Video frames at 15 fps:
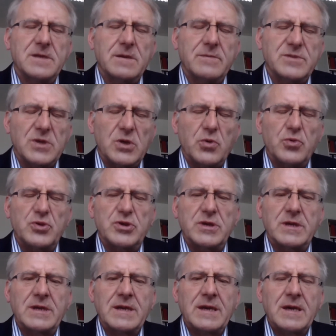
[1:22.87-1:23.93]

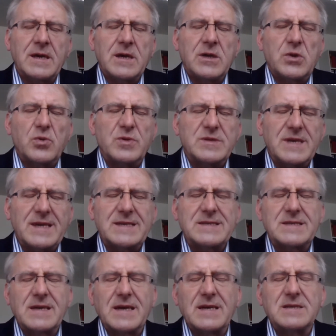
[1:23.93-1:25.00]
solution to
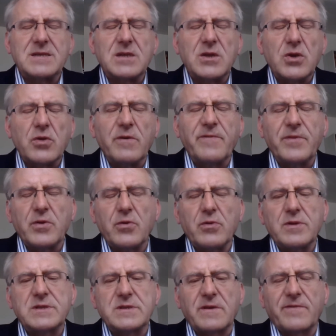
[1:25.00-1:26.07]
this. And the new
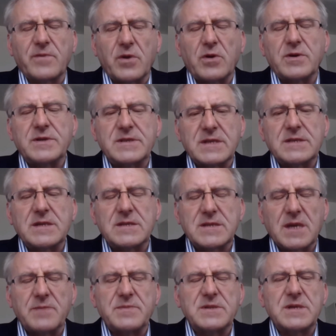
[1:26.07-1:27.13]
fuels, of course, this is
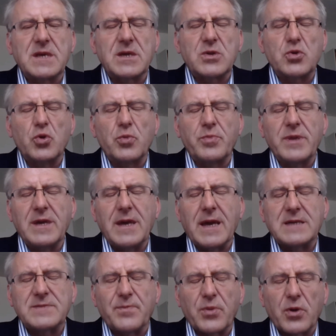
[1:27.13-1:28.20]
something to be
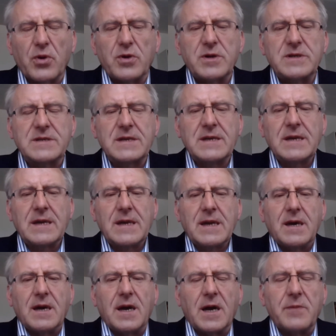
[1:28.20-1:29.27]
explored.
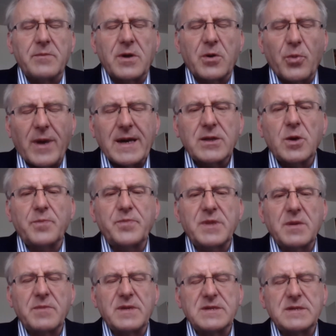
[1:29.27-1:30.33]
I'm quite
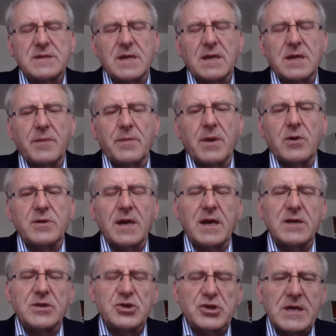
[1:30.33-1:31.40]
optimistic about
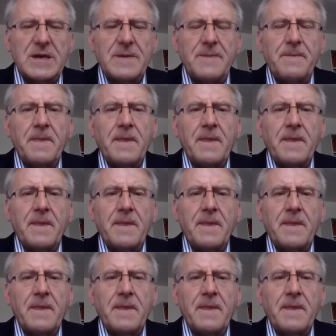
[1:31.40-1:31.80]
LNG.